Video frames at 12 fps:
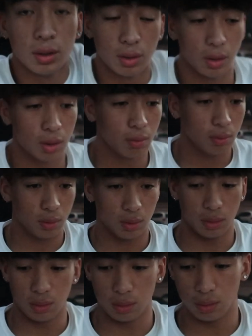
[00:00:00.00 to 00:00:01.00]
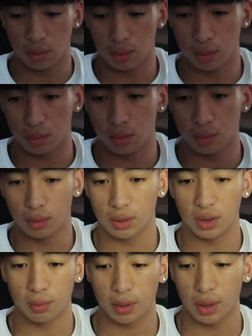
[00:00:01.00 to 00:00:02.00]
Yo,
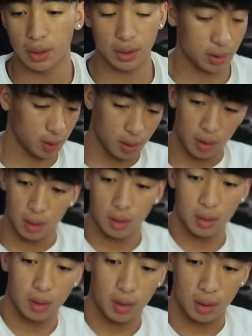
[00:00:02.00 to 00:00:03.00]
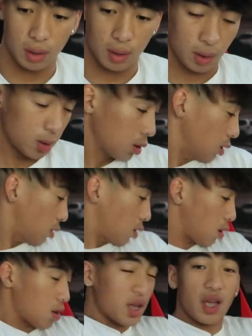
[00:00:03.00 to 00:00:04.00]
what's up, guys?
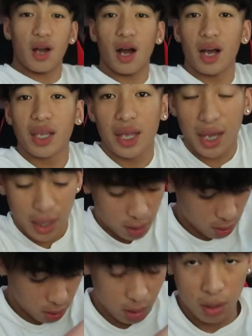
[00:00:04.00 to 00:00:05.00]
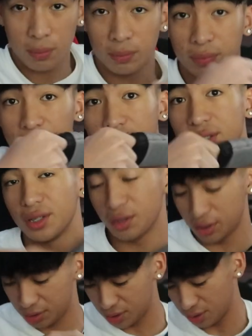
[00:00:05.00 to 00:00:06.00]
Koko here again. Um, this
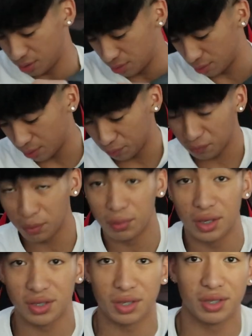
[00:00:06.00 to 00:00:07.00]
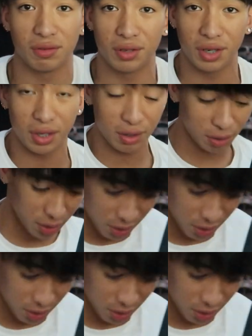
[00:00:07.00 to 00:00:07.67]
will continue from yesterday's video.